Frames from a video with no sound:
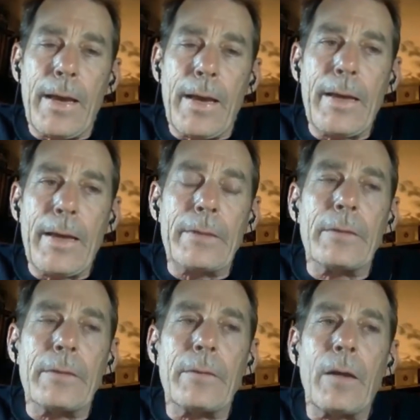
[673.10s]

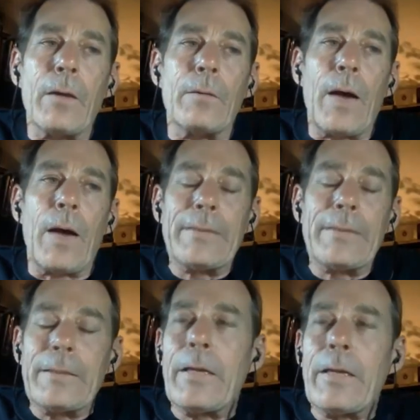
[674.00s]
And I
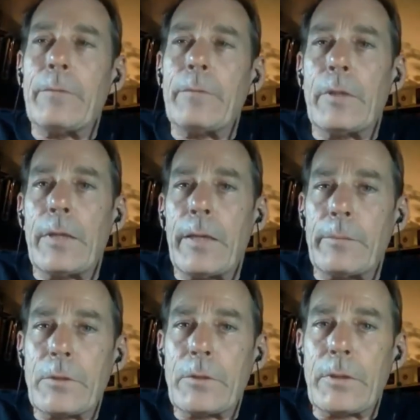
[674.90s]
did name the
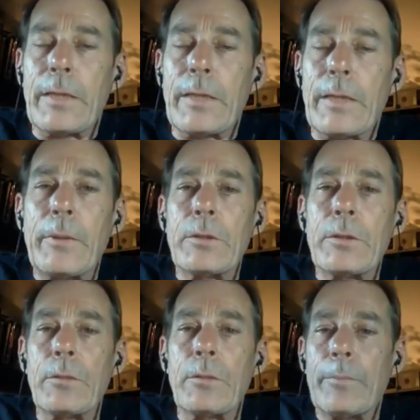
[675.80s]
names, and that's
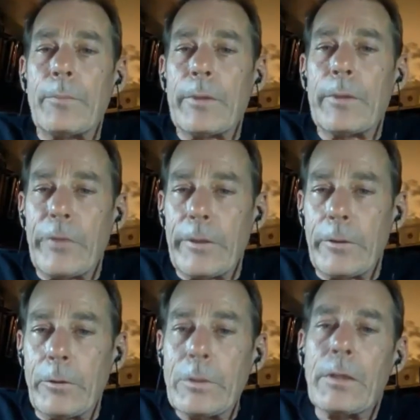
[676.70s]
because they're public
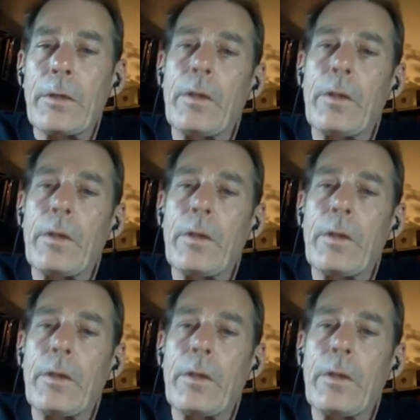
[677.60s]
figures